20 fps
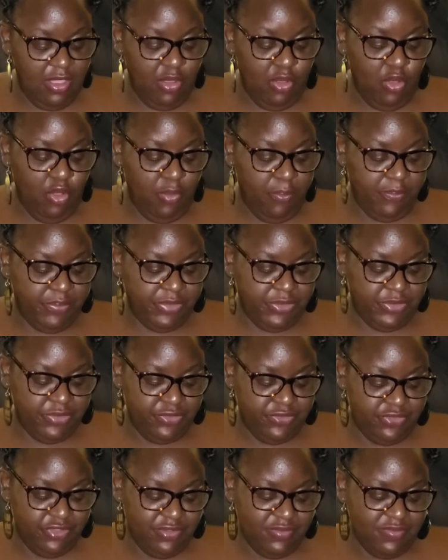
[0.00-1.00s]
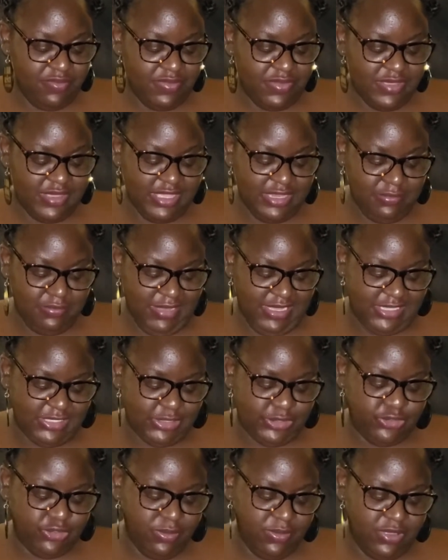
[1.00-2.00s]
hopes and dreams in my
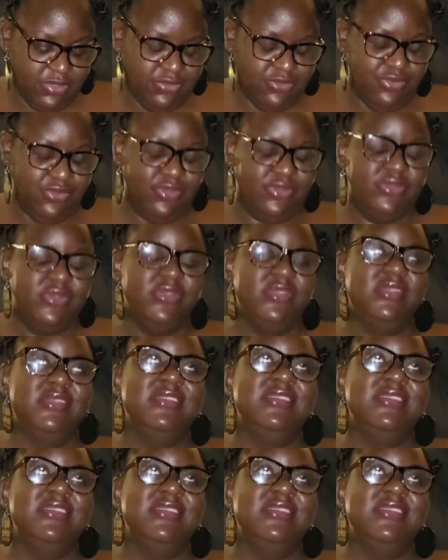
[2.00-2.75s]
stomach rolls,